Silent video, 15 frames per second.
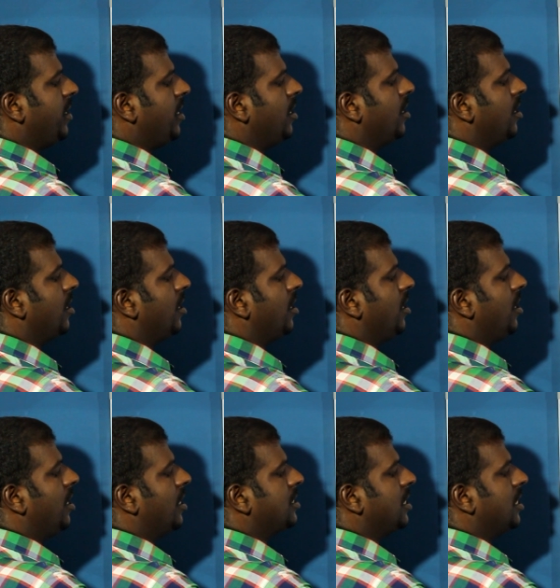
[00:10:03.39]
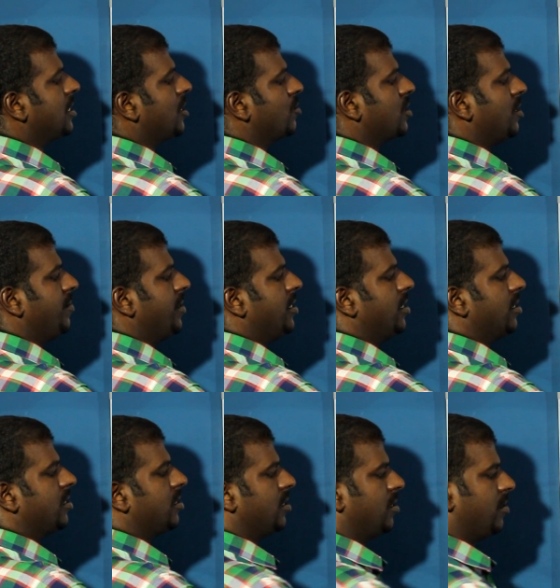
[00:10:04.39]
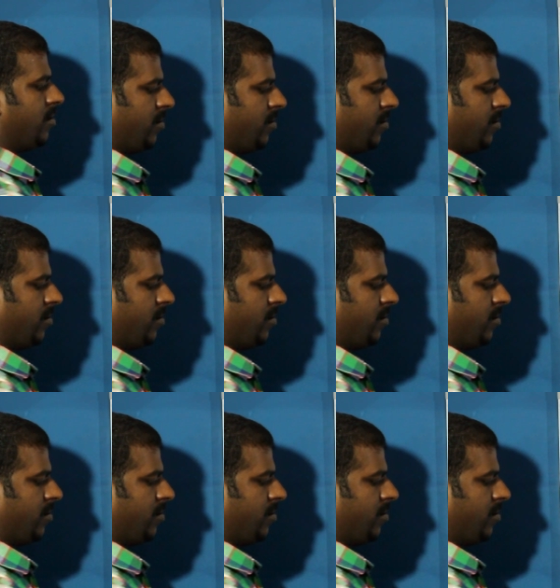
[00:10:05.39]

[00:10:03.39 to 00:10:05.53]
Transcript: be less than 1000 meters